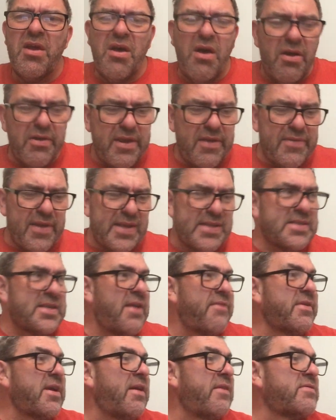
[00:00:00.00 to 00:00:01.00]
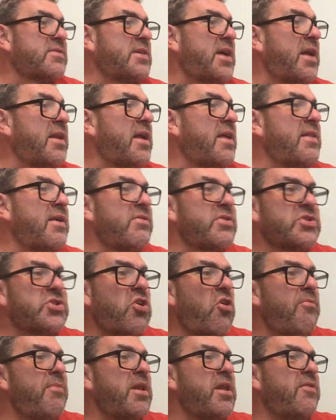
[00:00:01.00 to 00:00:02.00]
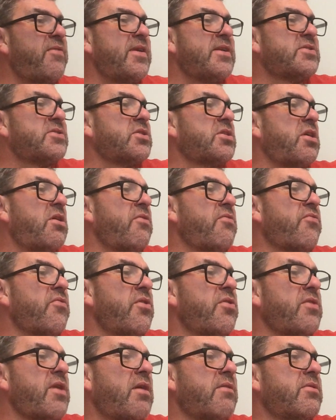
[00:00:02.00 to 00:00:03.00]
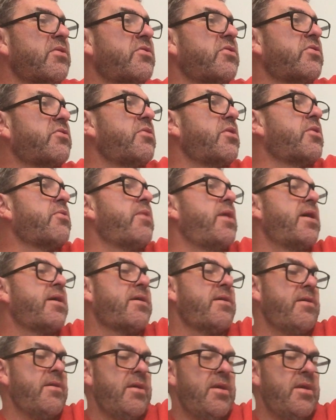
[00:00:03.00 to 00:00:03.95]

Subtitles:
I'll give that 7 out of 10. And there are so many things to go through that I'm going to just do it quick.